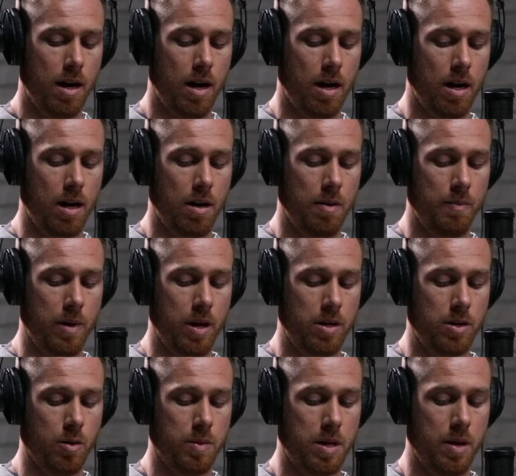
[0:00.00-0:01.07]
And
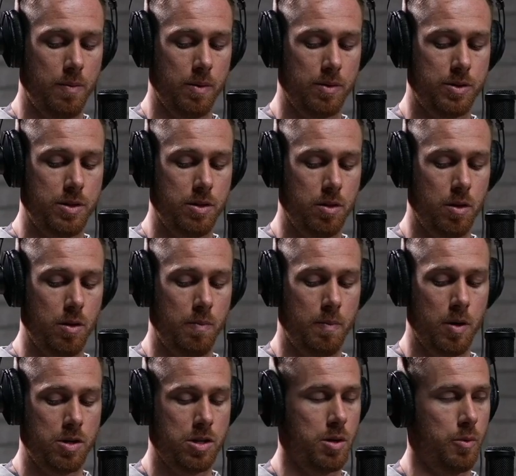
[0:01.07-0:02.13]
you'll be able to
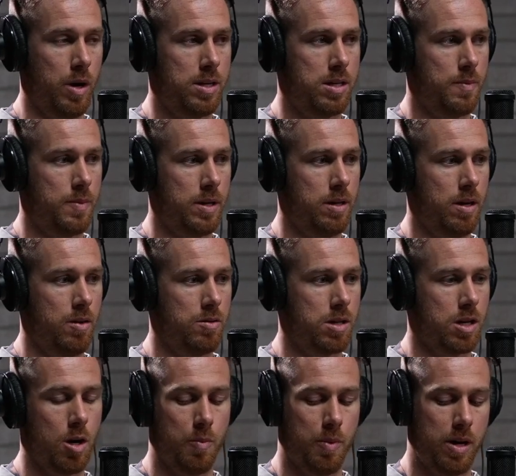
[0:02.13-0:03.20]
push the weights up on those
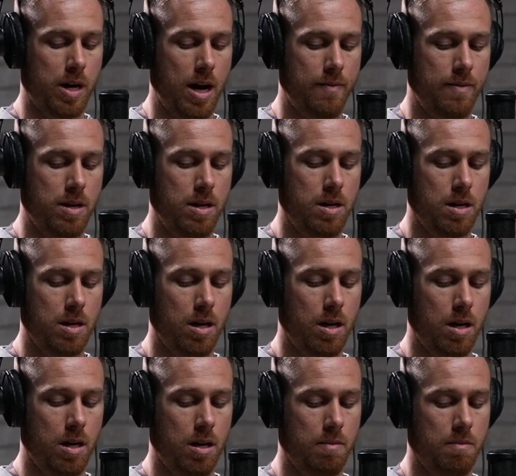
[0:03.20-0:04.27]
and go pretty heavy
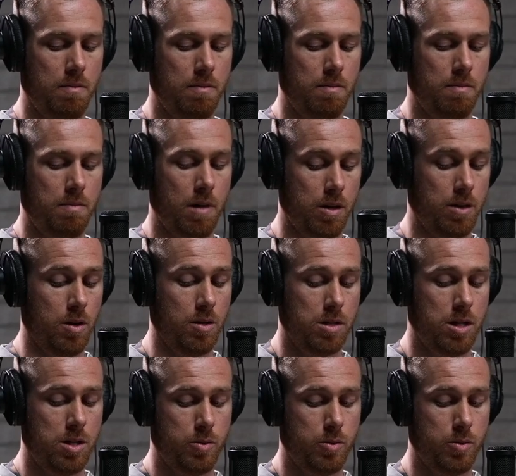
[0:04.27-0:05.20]
on those each